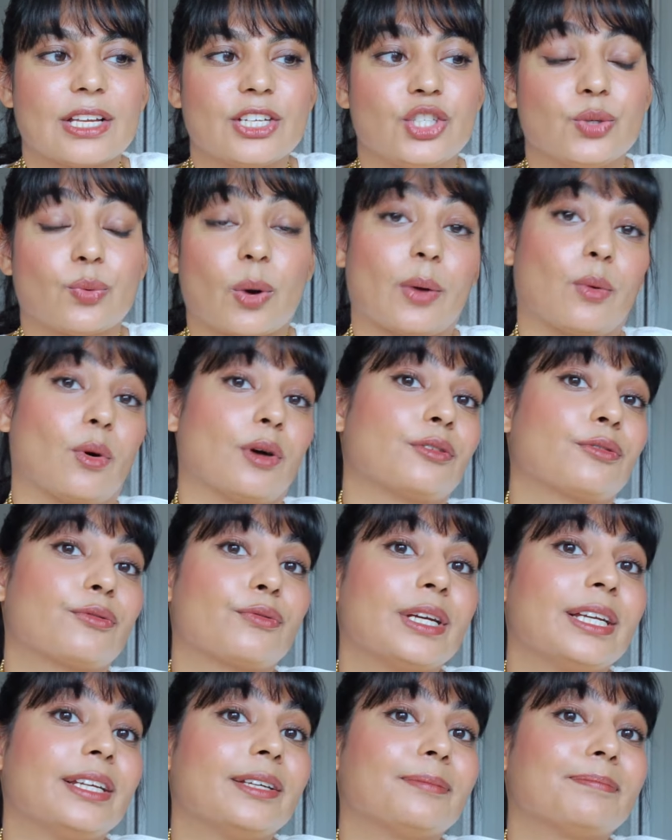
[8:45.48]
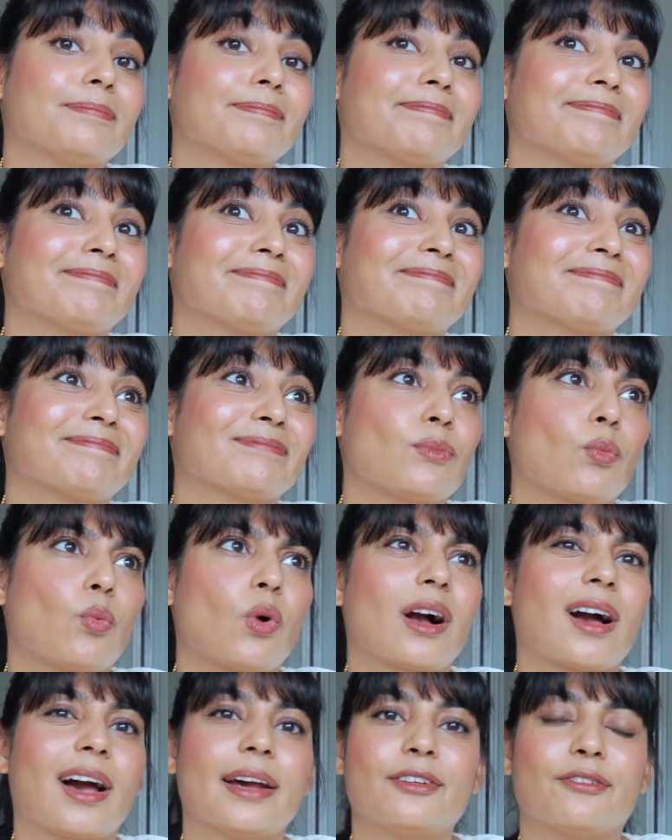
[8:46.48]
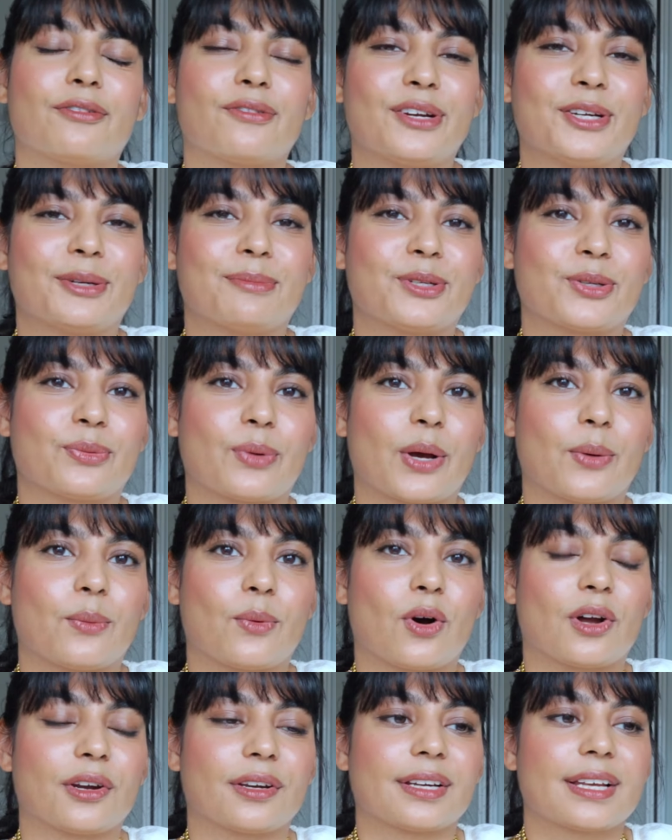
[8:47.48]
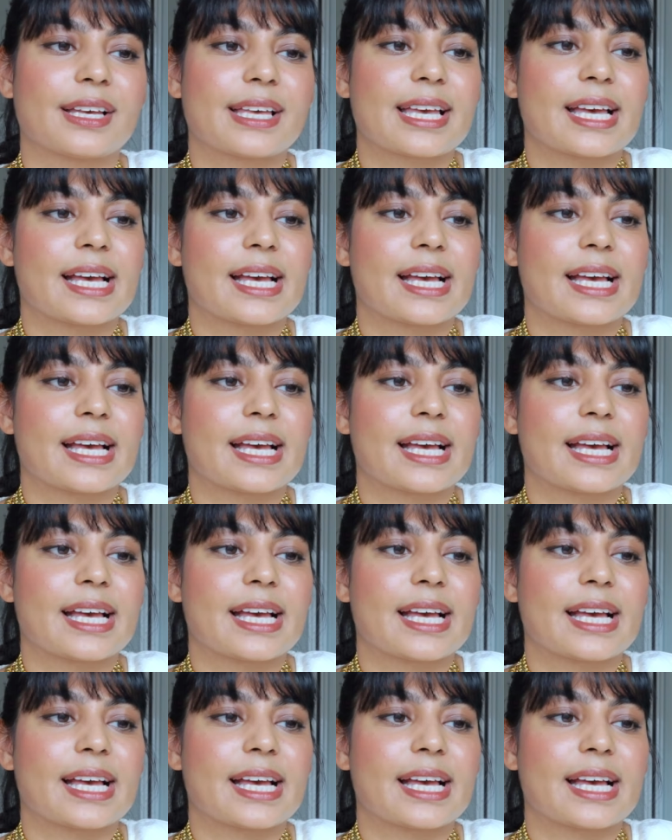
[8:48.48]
Do I want freedom? What kind of freedom do I want?